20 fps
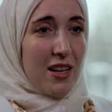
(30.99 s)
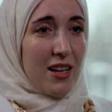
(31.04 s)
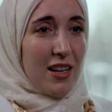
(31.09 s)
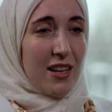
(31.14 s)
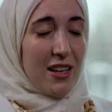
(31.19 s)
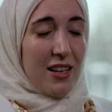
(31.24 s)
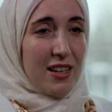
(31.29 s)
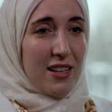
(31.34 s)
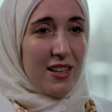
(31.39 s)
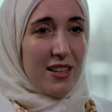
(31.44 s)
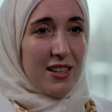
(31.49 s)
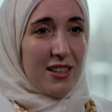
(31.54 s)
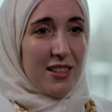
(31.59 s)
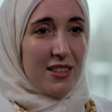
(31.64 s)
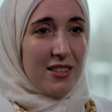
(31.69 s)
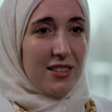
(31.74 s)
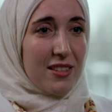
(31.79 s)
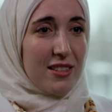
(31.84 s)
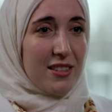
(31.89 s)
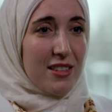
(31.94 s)

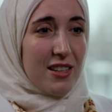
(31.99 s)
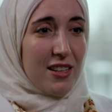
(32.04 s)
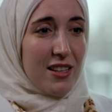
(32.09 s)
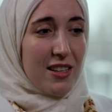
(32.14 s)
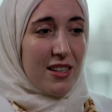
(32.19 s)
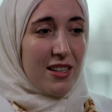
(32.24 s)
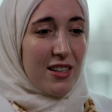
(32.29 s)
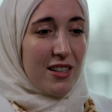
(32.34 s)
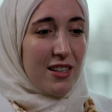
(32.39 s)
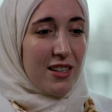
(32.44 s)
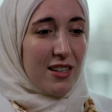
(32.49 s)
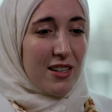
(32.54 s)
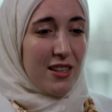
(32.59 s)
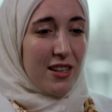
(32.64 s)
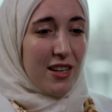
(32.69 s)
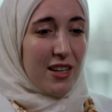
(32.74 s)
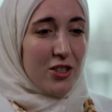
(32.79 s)
and, uh,